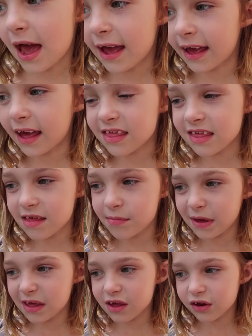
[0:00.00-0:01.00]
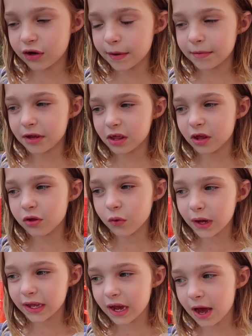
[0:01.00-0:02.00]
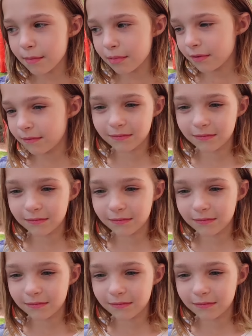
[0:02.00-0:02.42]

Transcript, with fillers: I guess this means a trip to the toy tub.